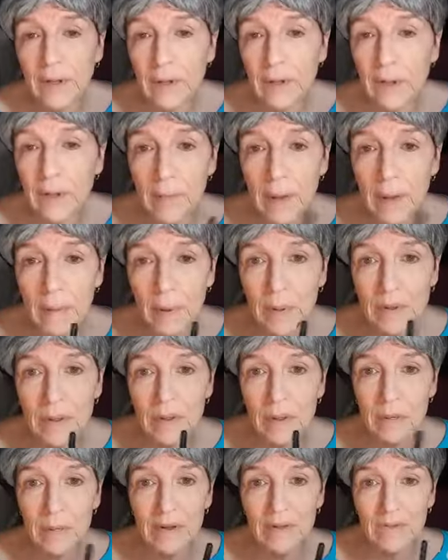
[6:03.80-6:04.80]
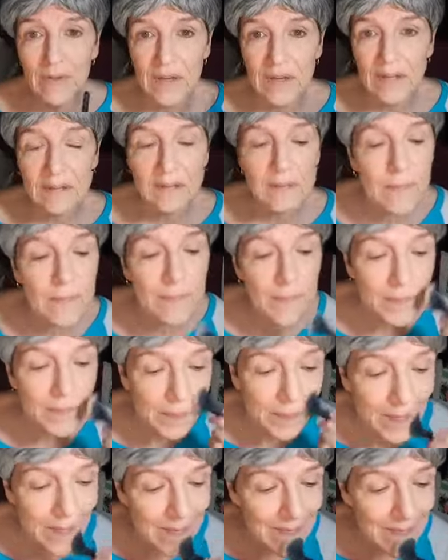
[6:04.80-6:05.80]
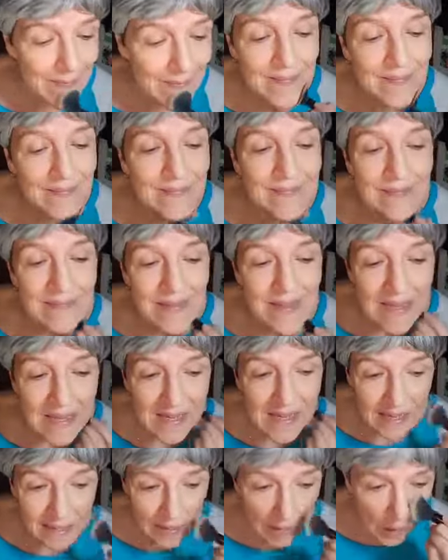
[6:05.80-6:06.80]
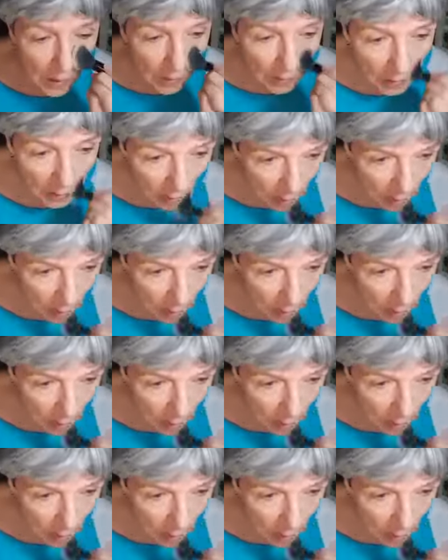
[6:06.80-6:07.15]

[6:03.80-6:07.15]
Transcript: good about putting it on my face. And look,